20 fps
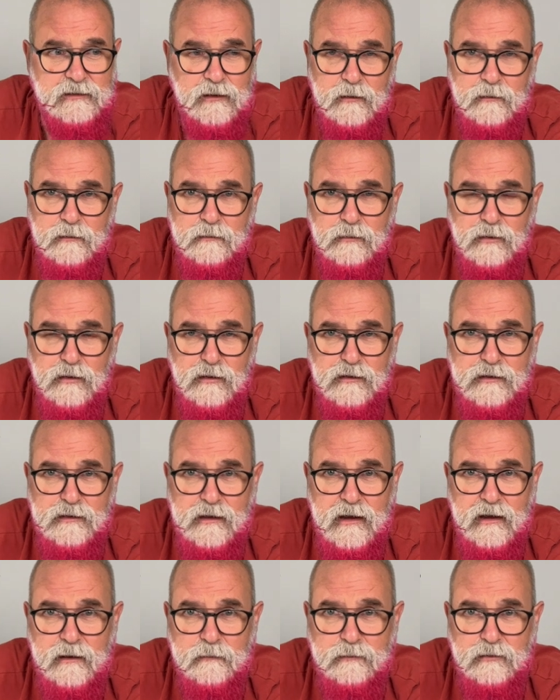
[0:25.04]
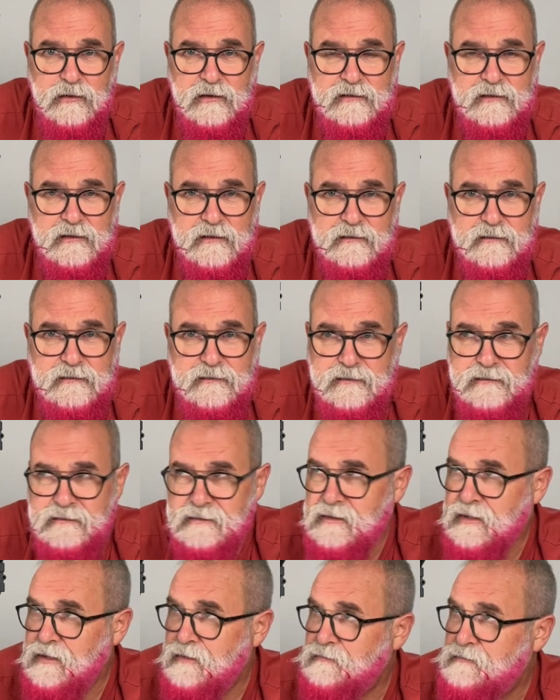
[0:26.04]
birthday present, his
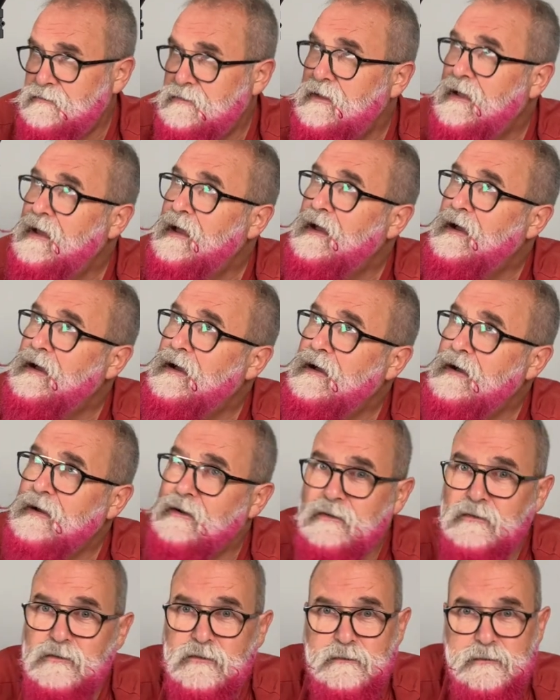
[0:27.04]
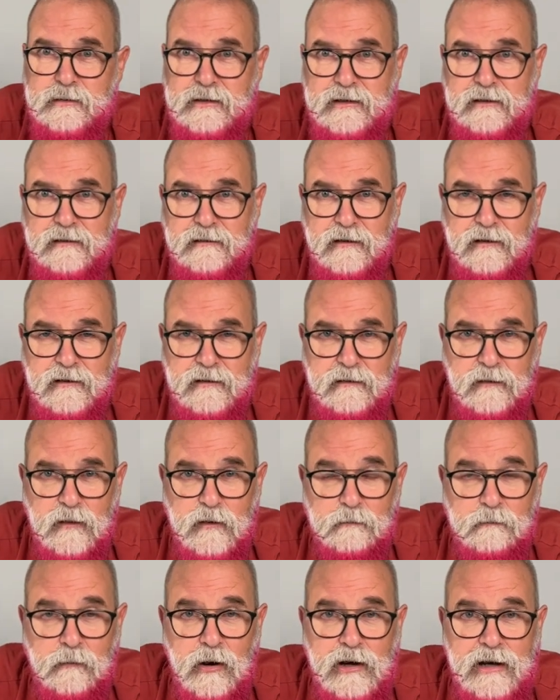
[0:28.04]
gift. Could be like
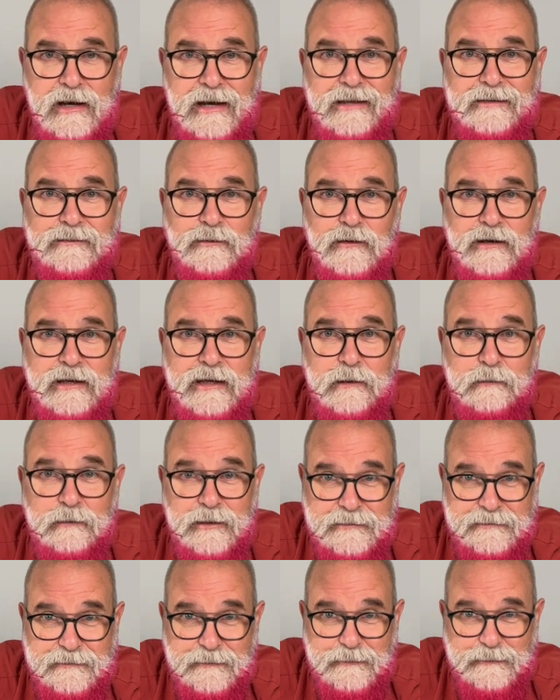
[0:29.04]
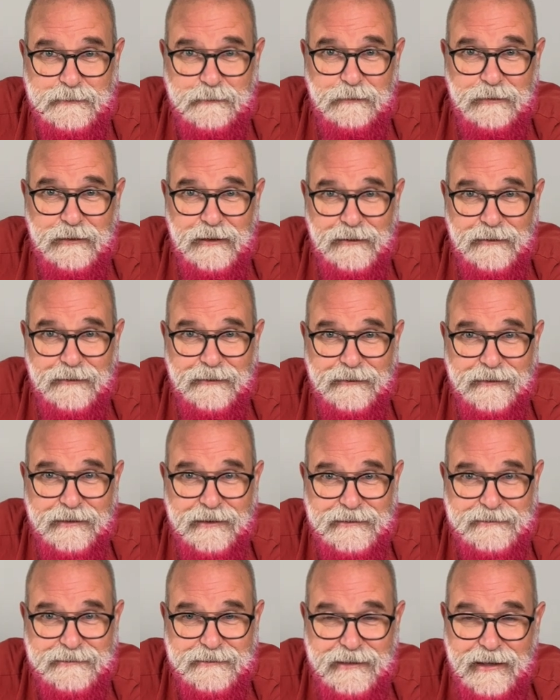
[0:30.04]
my little chemist or something like
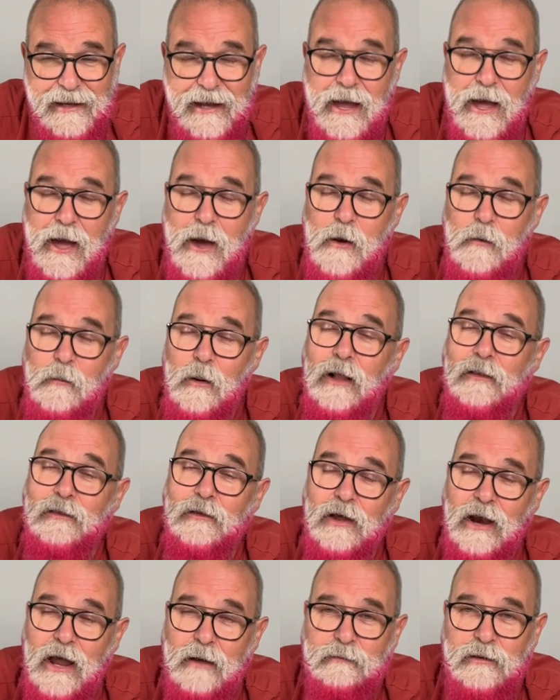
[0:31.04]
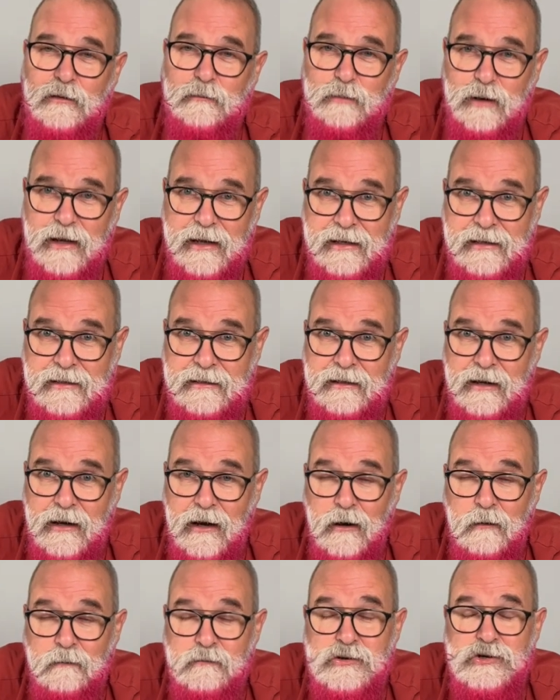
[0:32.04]
this, okay? Well, no, I'm not playing,
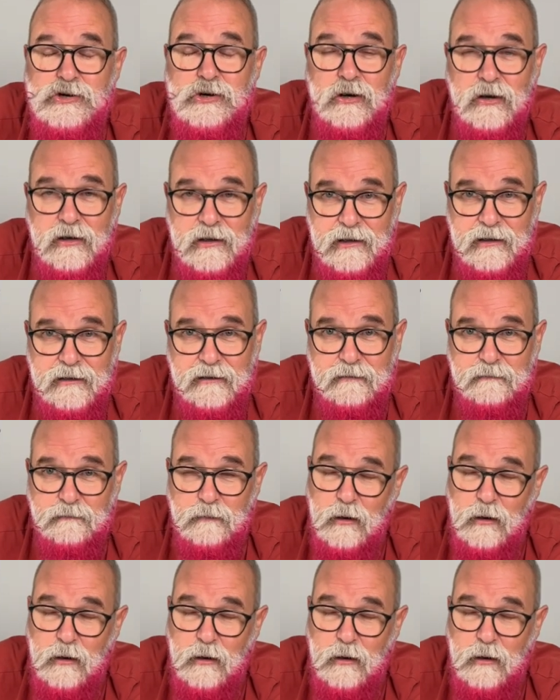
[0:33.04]
I'm trying.